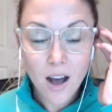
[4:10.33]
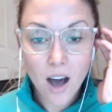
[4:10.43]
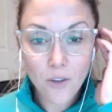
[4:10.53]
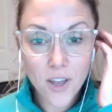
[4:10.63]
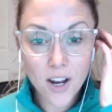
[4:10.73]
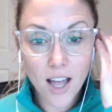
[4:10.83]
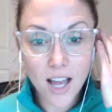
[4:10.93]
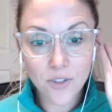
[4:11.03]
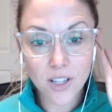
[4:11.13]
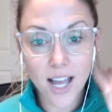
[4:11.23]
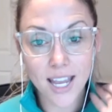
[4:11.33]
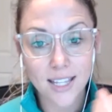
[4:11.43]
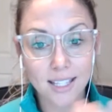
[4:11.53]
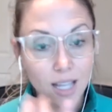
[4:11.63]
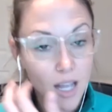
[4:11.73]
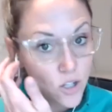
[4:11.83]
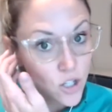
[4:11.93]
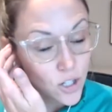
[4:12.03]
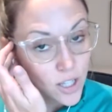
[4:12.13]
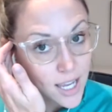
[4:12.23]
Often I'll have clients, uh,
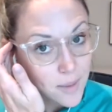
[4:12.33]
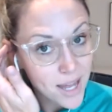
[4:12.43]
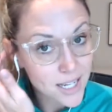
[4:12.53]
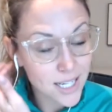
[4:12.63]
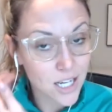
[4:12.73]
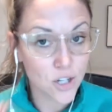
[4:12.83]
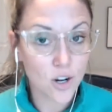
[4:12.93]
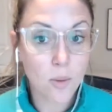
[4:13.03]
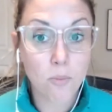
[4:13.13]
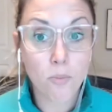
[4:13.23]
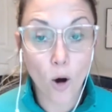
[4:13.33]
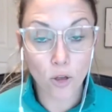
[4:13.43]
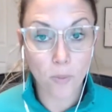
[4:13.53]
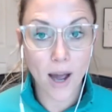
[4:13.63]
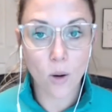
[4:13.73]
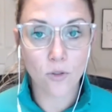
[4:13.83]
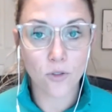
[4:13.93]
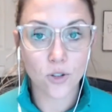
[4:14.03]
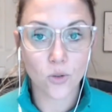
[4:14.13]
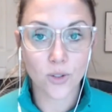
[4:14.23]
journaling and meditation are both
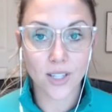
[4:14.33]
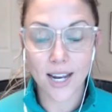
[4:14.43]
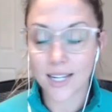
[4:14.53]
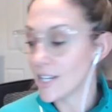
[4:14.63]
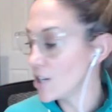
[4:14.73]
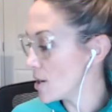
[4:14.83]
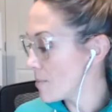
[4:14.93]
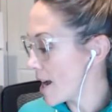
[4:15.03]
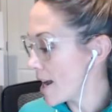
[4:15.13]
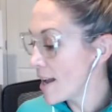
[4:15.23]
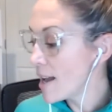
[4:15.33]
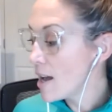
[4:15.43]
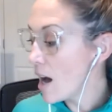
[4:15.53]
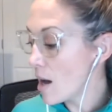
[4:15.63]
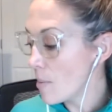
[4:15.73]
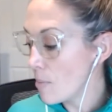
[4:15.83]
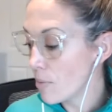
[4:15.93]
powerful tools that I teach in my uh,